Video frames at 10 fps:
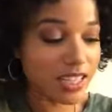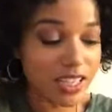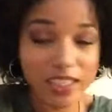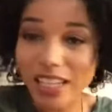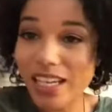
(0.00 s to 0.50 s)

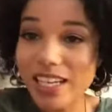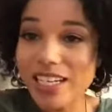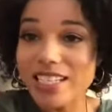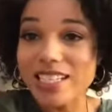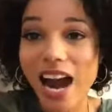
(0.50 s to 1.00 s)
clean
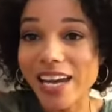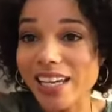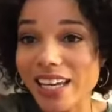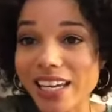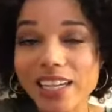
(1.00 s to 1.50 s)
and
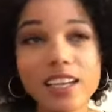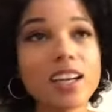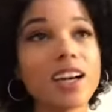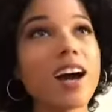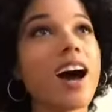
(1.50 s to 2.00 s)
tidy.
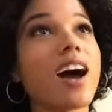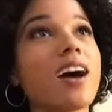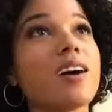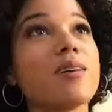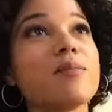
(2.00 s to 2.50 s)

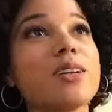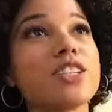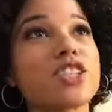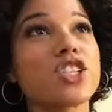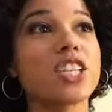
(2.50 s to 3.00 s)

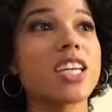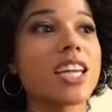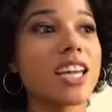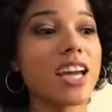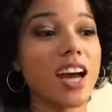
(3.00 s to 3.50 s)

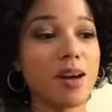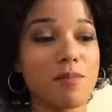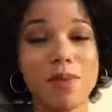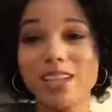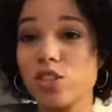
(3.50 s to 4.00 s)
She
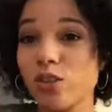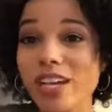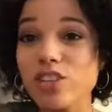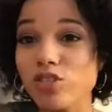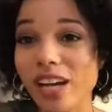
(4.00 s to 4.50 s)
makes
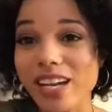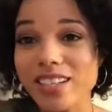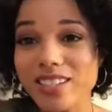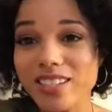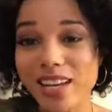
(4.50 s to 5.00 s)
great
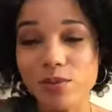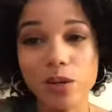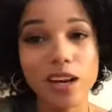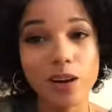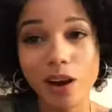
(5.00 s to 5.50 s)
drinks, and we
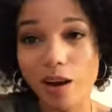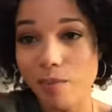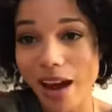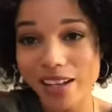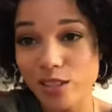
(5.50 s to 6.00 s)
know how
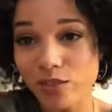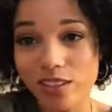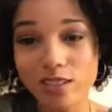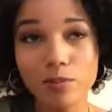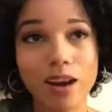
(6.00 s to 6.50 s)
Magnus
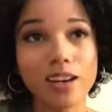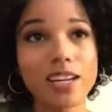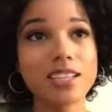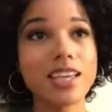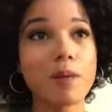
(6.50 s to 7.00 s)
feels about
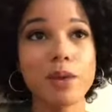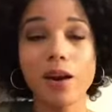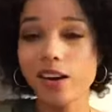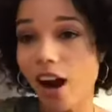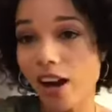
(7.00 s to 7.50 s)
his happy
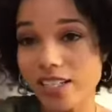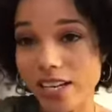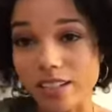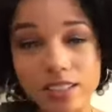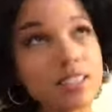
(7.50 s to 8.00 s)
hour
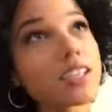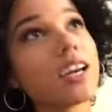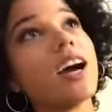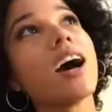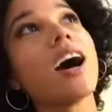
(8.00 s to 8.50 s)
cocktails.
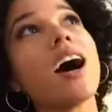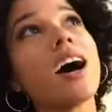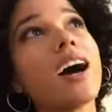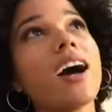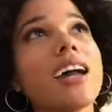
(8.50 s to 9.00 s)

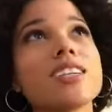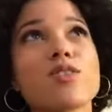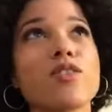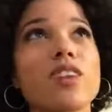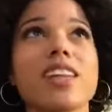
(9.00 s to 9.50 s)
I
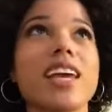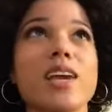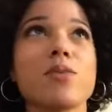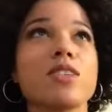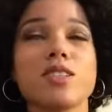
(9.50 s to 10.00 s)
just feel like it
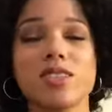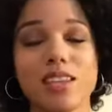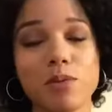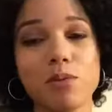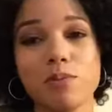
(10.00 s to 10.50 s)

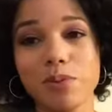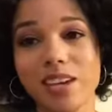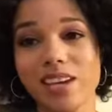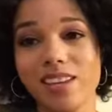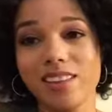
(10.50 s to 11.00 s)
would
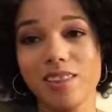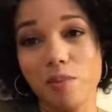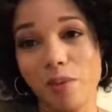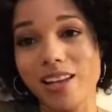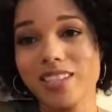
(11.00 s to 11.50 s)
be the
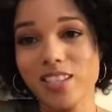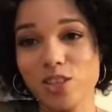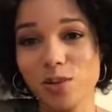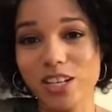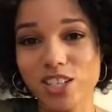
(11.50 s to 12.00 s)
best
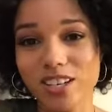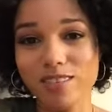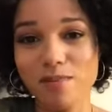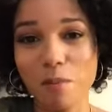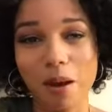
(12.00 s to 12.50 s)

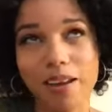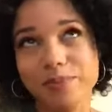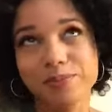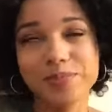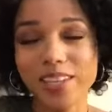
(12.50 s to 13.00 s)
situation, but,
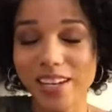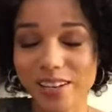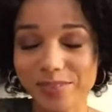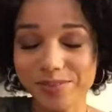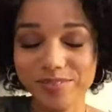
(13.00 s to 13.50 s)
you know,
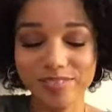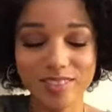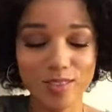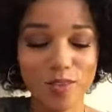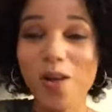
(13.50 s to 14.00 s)

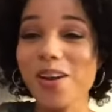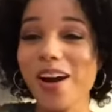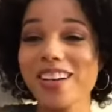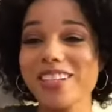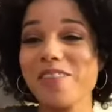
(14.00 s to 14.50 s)
it's fallen
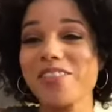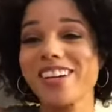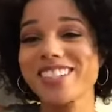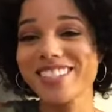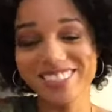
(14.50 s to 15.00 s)
on deaf
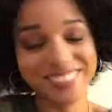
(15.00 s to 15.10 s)
ears.